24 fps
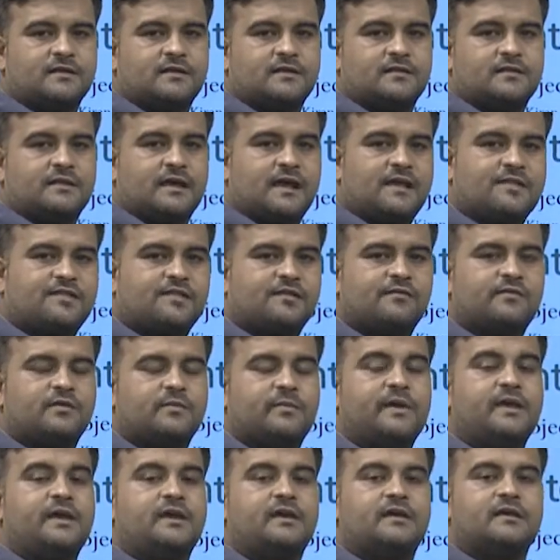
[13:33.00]
The answer will
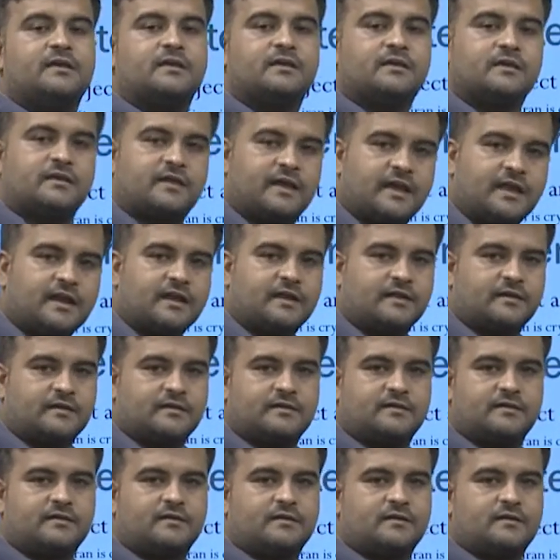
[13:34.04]
be Kiran.
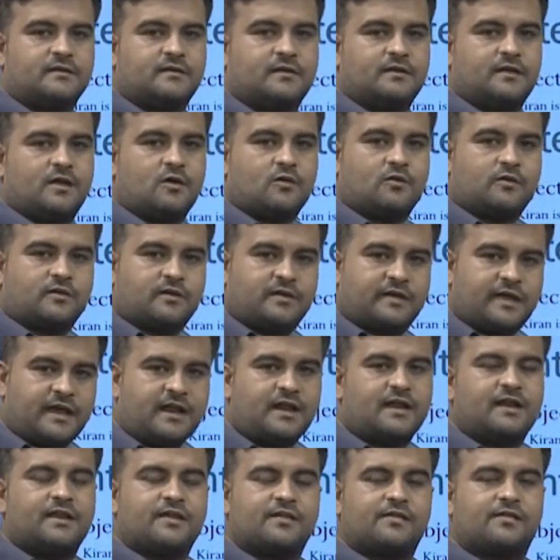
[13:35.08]
Now,
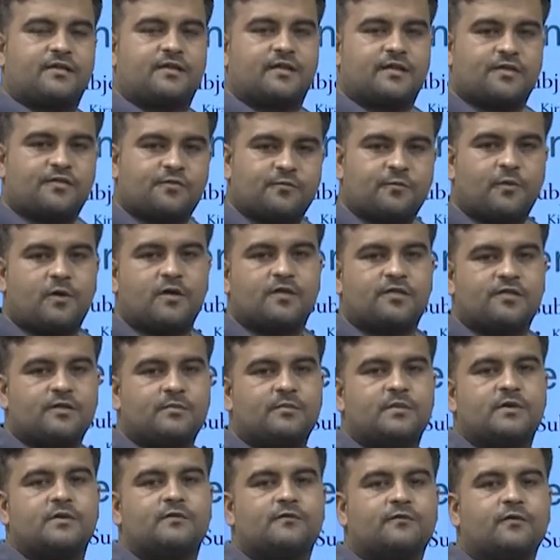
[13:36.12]
Kiran is
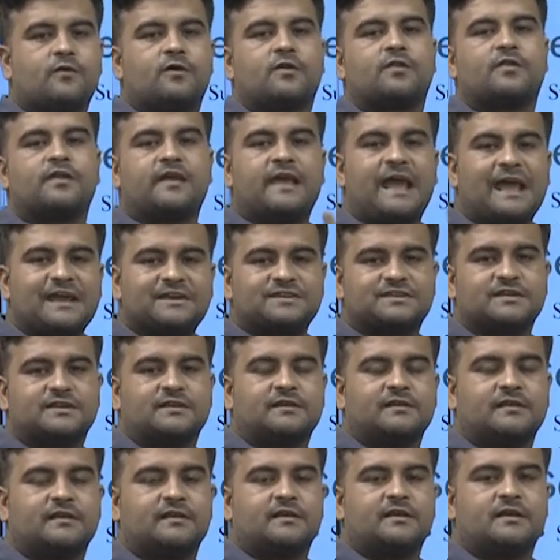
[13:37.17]
responsible for the
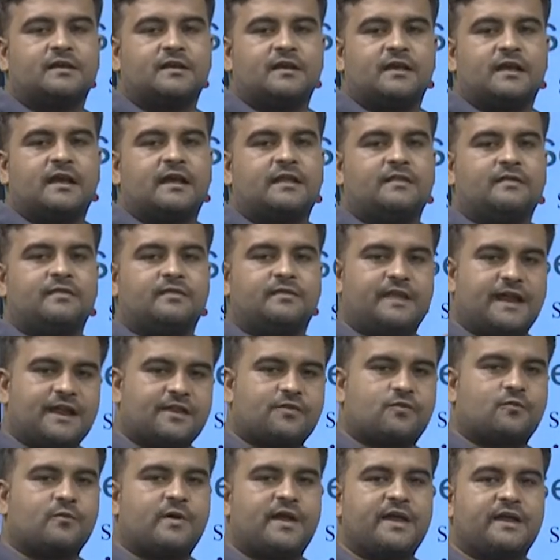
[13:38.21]
action, and that
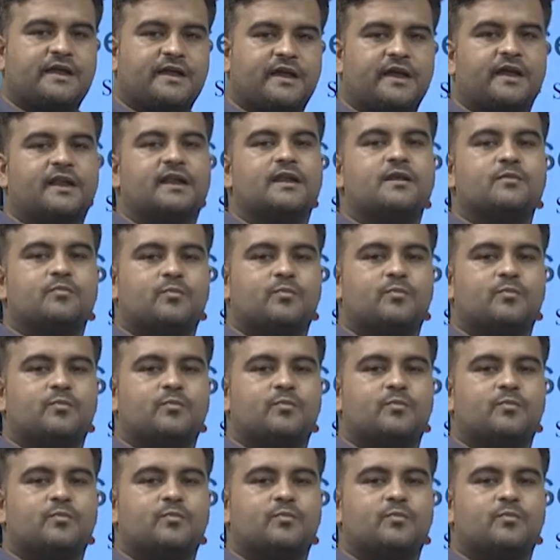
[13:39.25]
is why Kiran